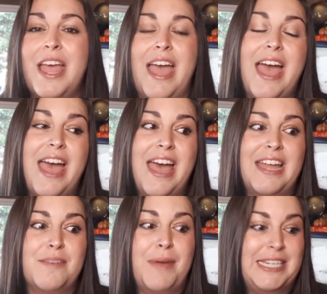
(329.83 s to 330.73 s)

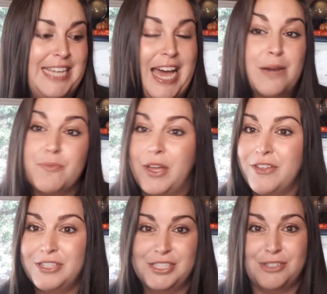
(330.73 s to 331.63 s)
and my dad and
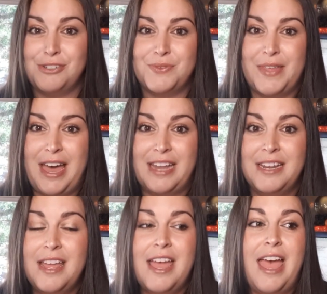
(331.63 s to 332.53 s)
brother still do that.
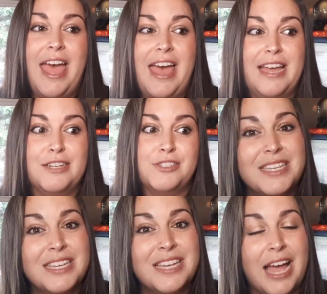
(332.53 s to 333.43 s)
And
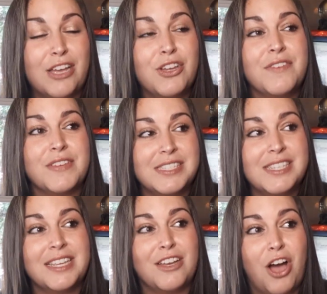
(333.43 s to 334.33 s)
I could have
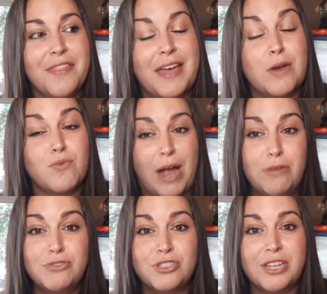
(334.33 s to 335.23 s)
easily gone that
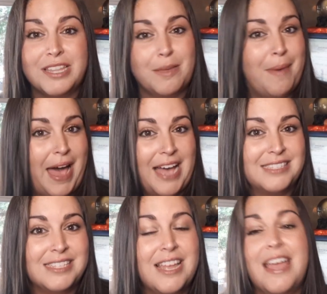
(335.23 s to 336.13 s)
route in the
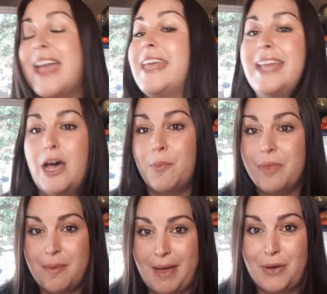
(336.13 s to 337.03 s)
past and helped
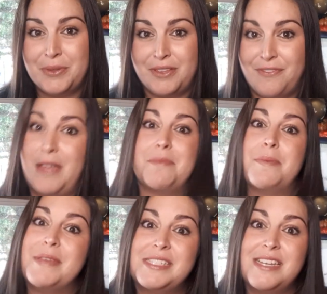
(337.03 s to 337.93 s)
them out with the family
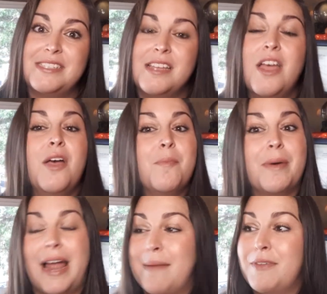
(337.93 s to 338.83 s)
business,
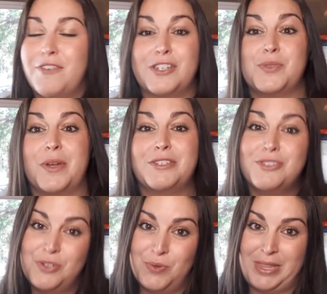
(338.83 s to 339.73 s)
but I'm the first one
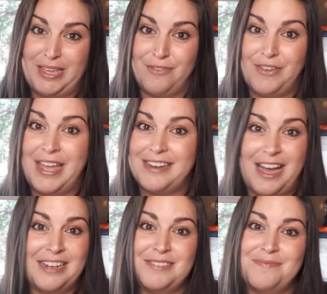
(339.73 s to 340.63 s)
to leave and
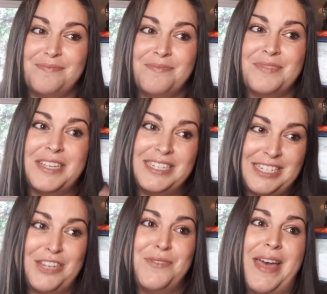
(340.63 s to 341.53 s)
not
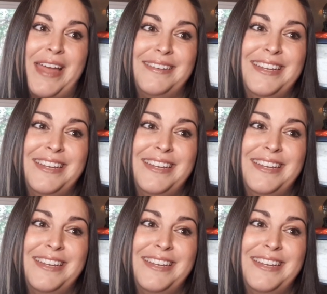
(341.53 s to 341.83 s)
continue that.